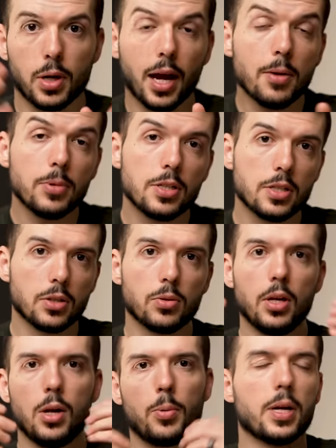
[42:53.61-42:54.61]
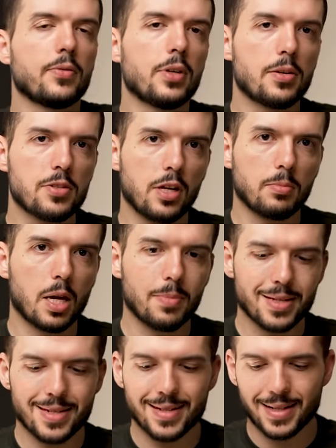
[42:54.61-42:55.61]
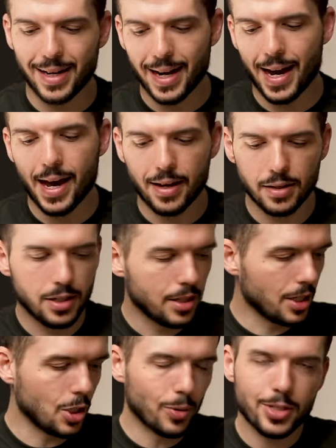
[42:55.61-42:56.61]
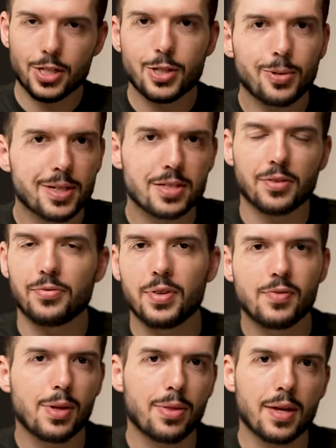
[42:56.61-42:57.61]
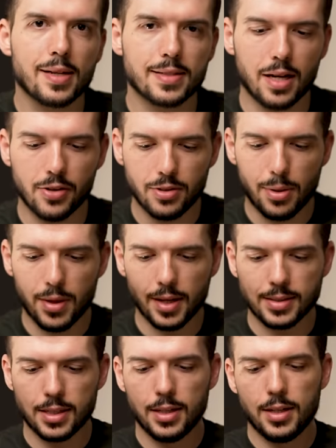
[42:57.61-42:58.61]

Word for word: What I would do whenever I was running my business and I had, you know, a to-do list of 50 things, 100 things,